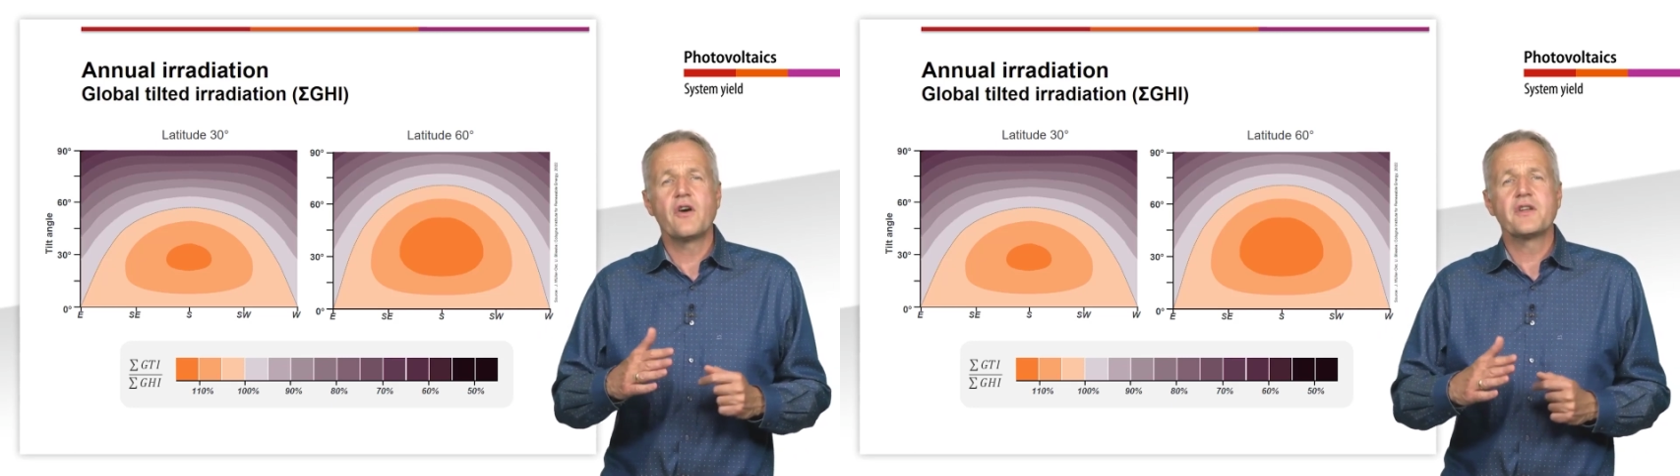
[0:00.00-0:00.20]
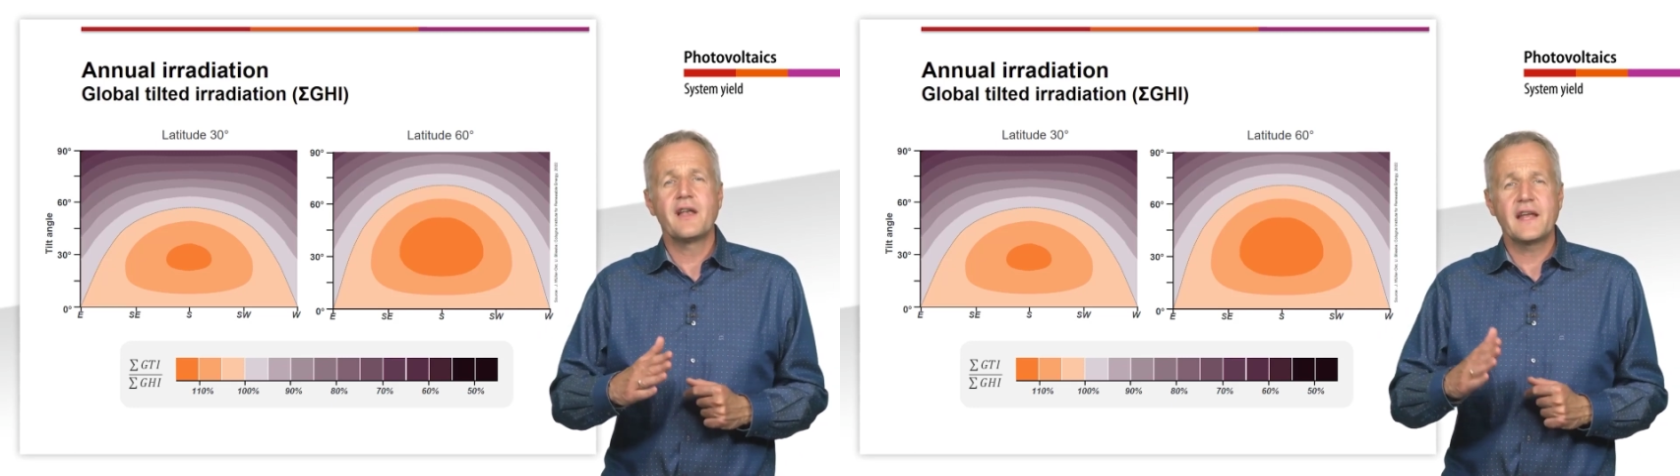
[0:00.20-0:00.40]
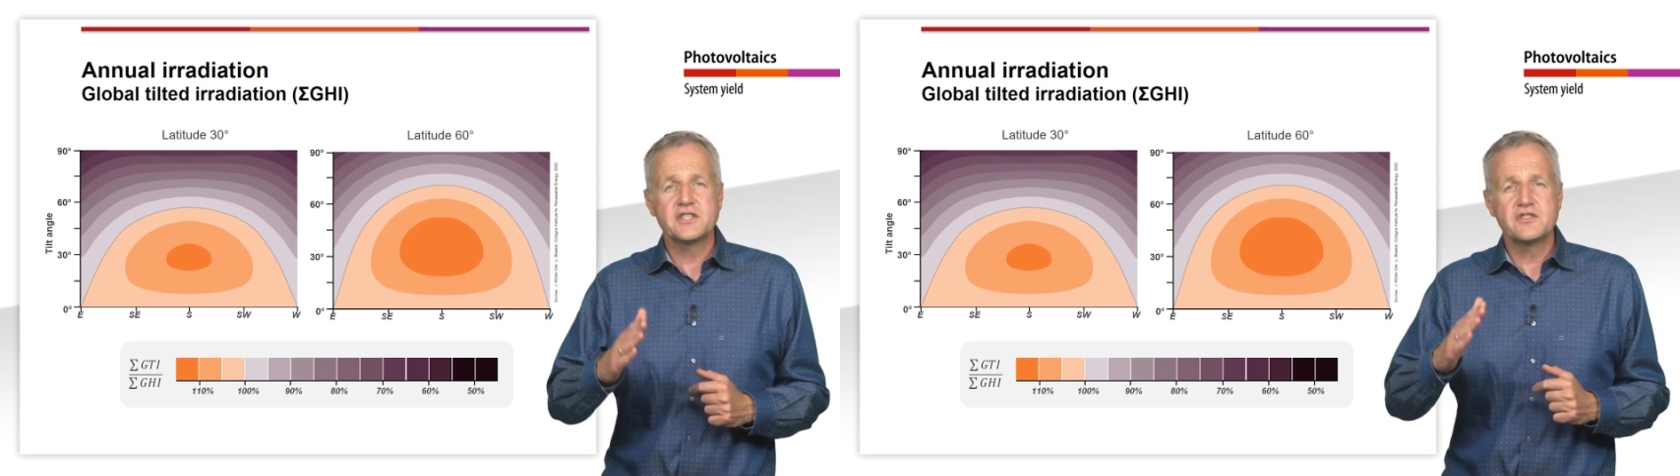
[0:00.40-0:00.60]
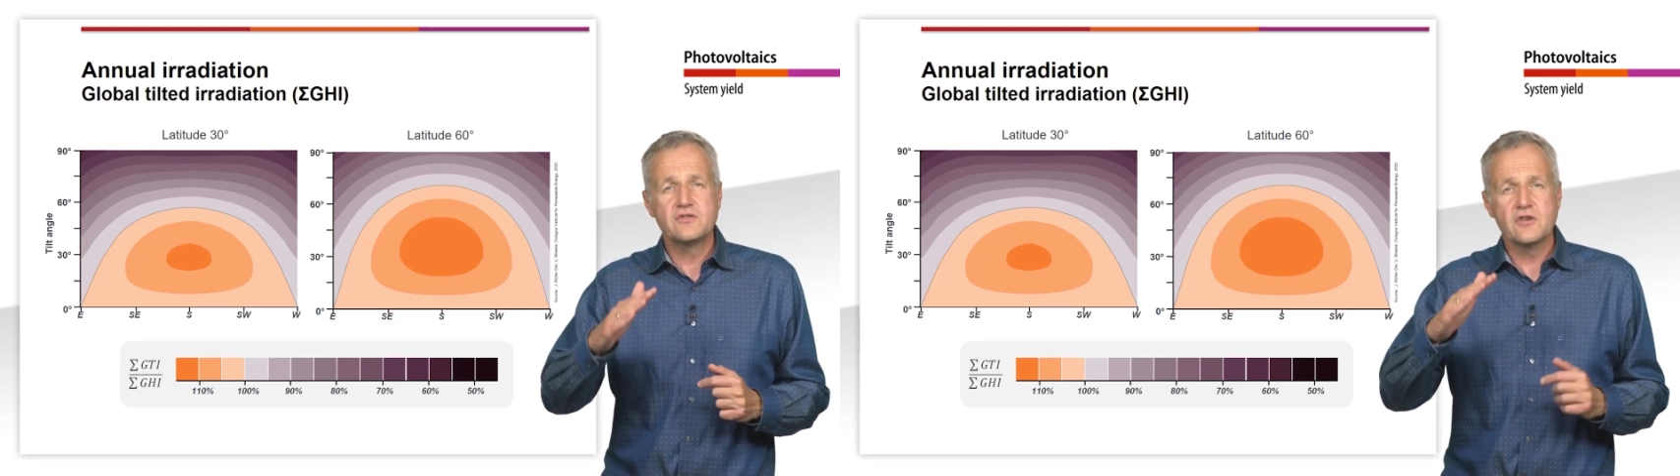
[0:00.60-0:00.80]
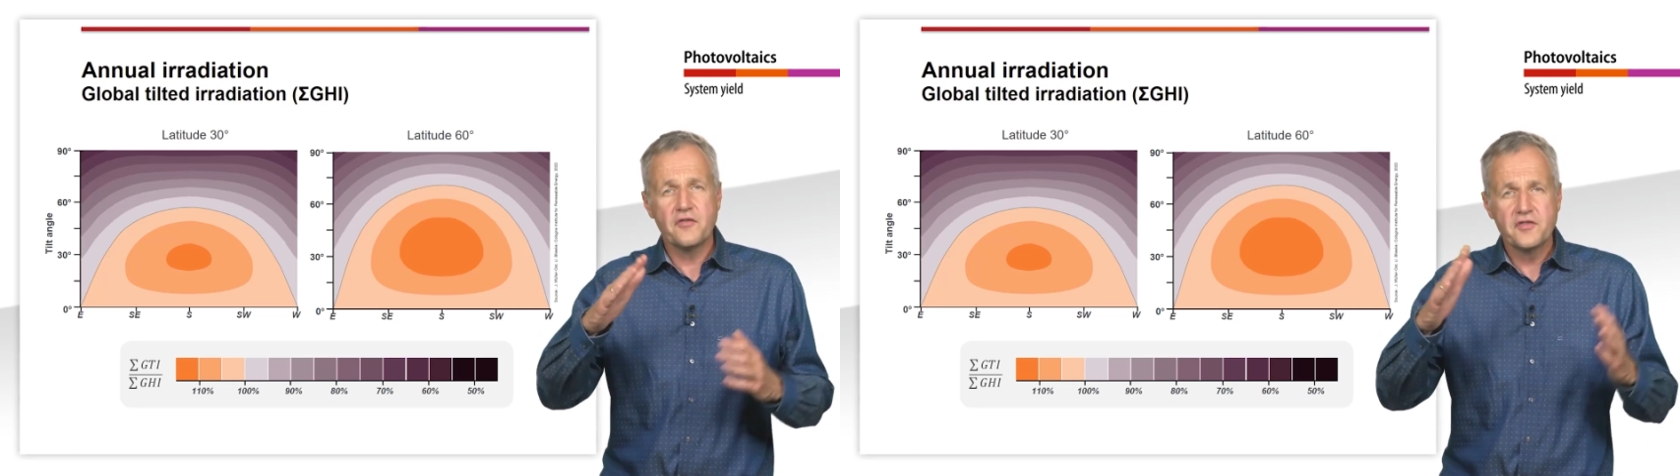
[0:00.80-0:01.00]
on a
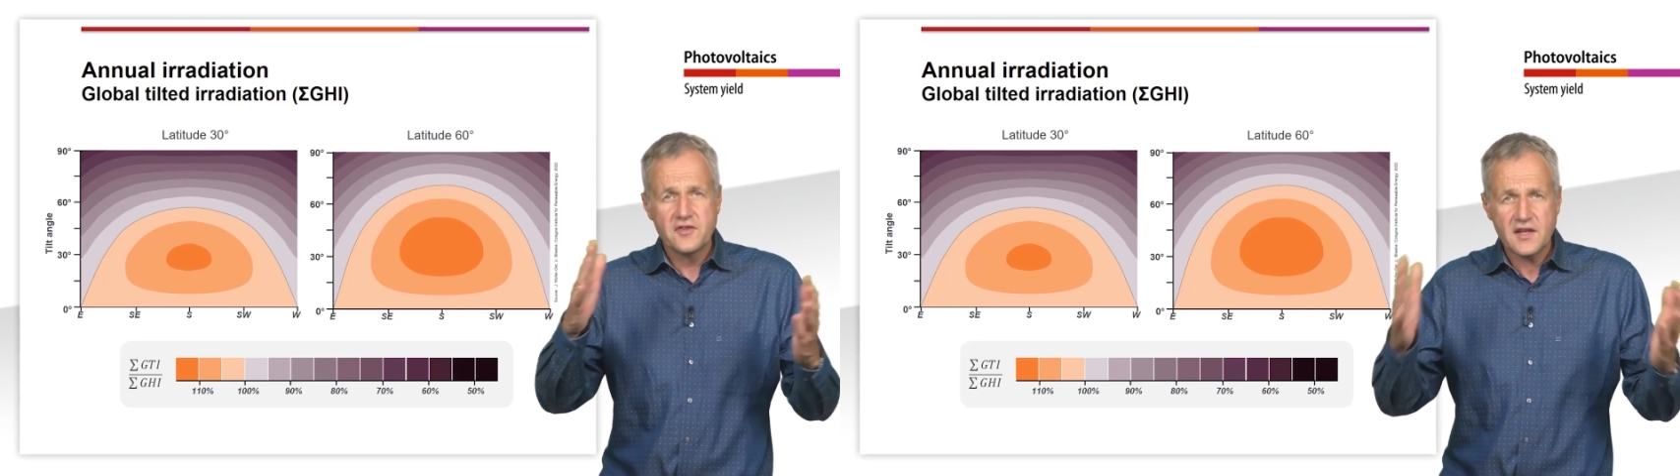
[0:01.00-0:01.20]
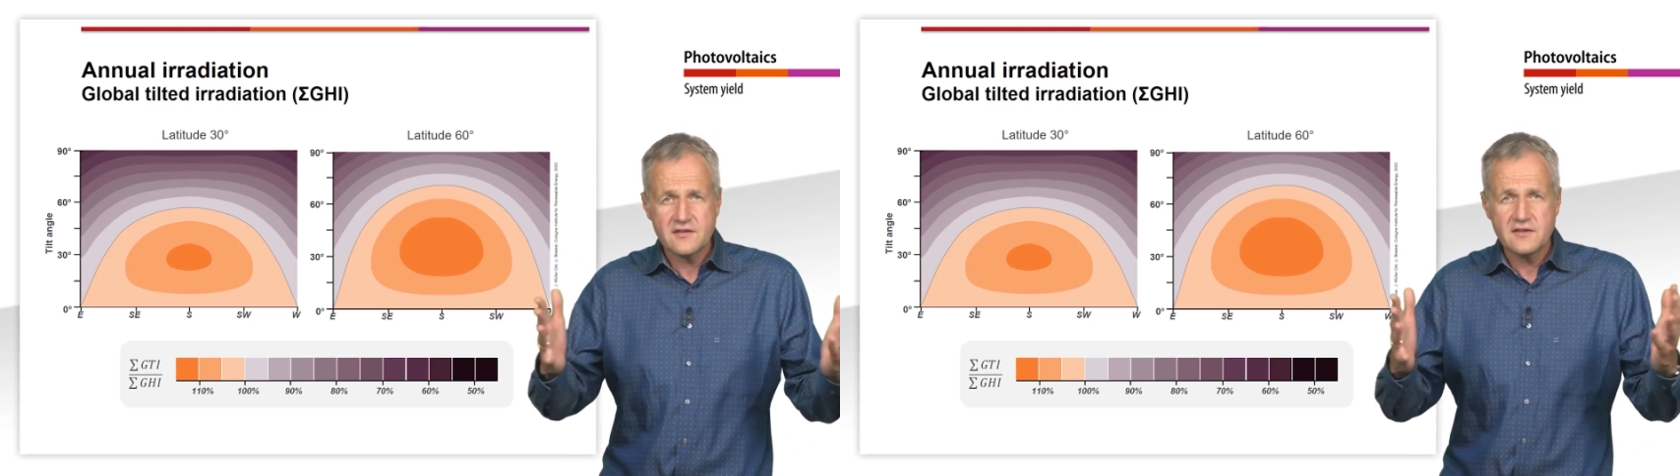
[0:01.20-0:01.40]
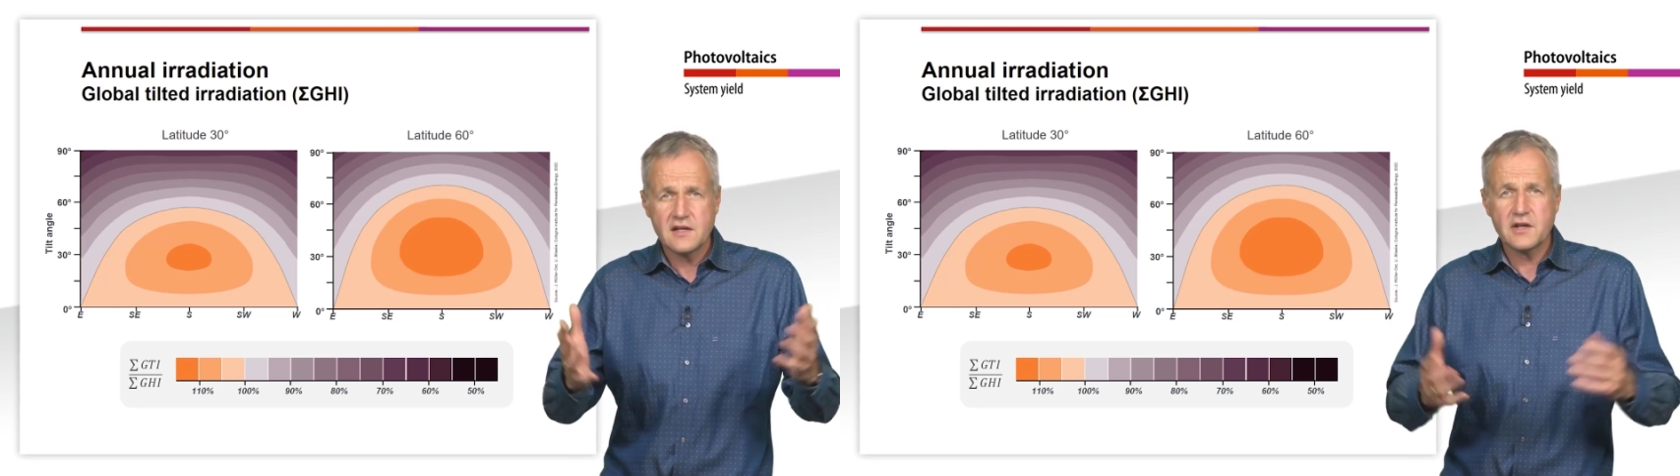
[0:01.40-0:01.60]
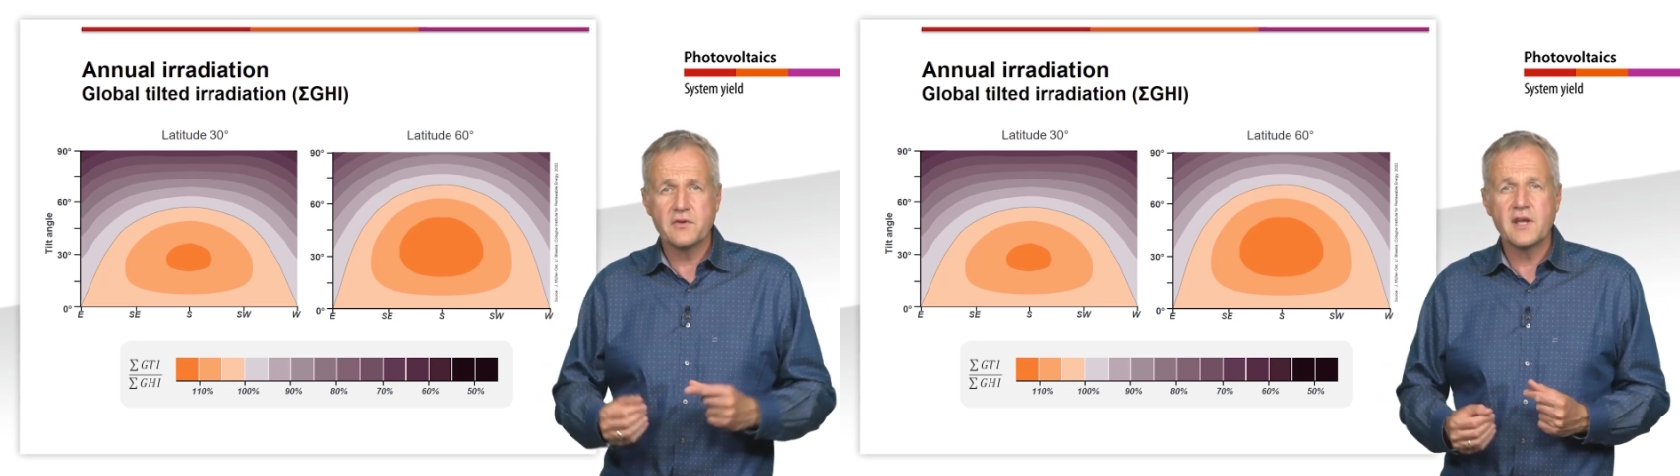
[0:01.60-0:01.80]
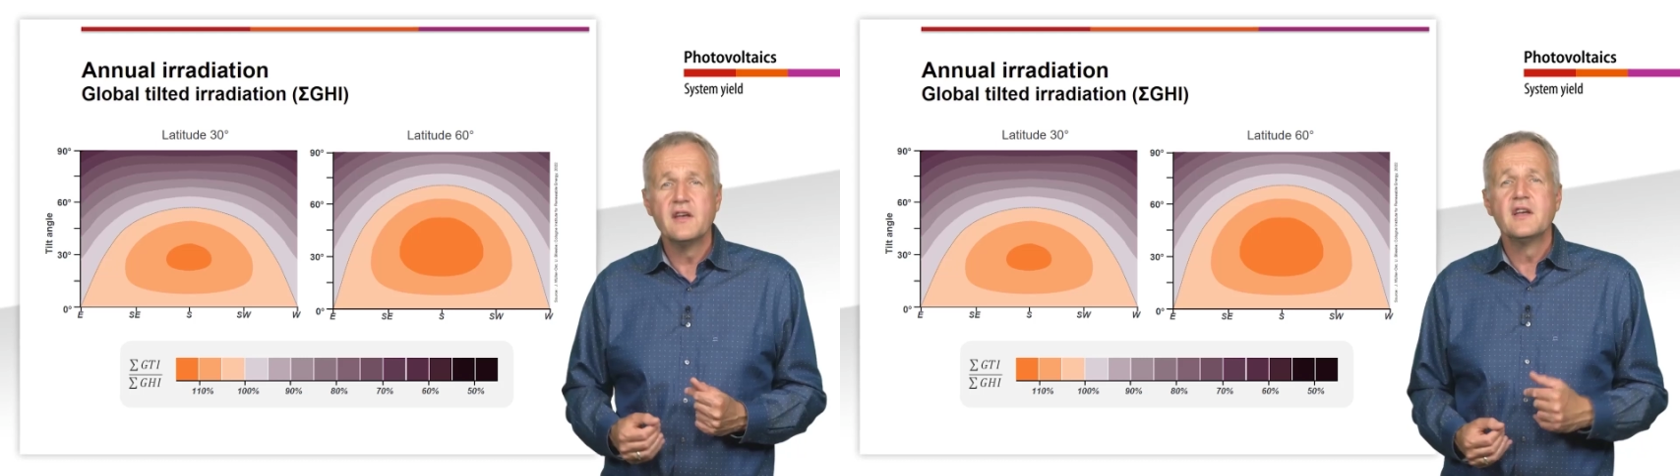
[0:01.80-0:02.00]
latitude of 60
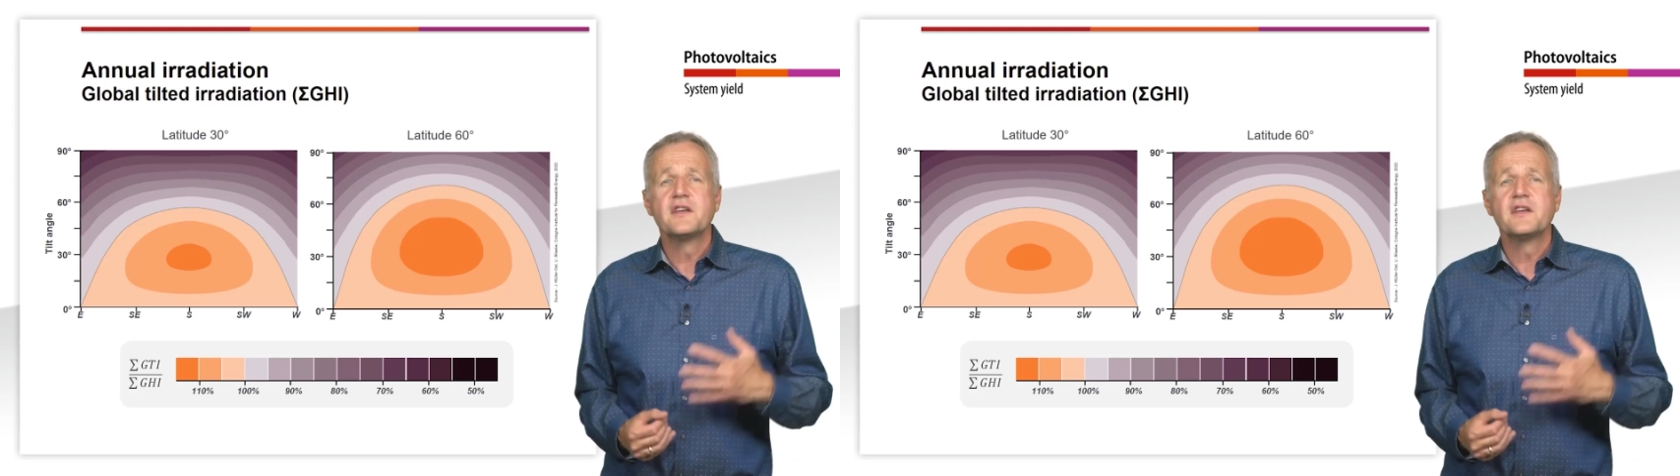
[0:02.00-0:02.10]
degrees,